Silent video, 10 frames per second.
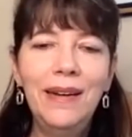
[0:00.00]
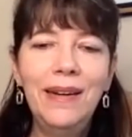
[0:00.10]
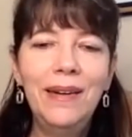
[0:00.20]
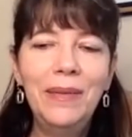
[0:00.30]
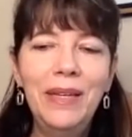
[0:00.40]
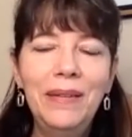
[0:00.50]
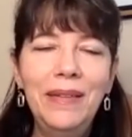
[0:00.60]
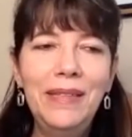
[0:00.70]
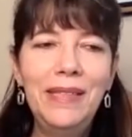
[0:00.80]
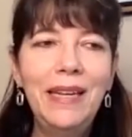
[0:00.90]

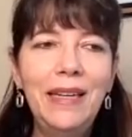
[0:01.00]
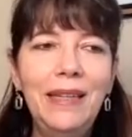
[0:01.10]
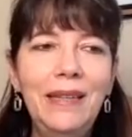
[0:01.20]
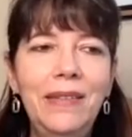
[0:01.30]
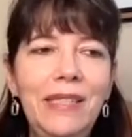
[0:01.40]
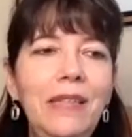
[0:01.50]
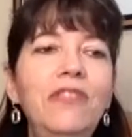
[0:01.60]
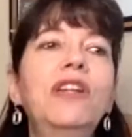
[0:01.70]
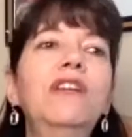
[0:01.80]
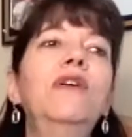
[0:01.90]
It's telling, instead
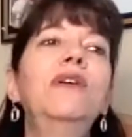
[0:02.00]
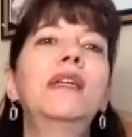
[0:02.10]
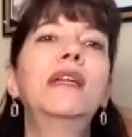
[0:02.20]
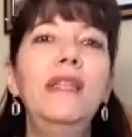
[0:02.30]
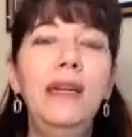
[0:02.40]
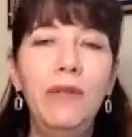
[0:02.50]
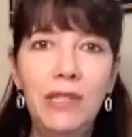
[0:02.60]
of trying to focus on everything,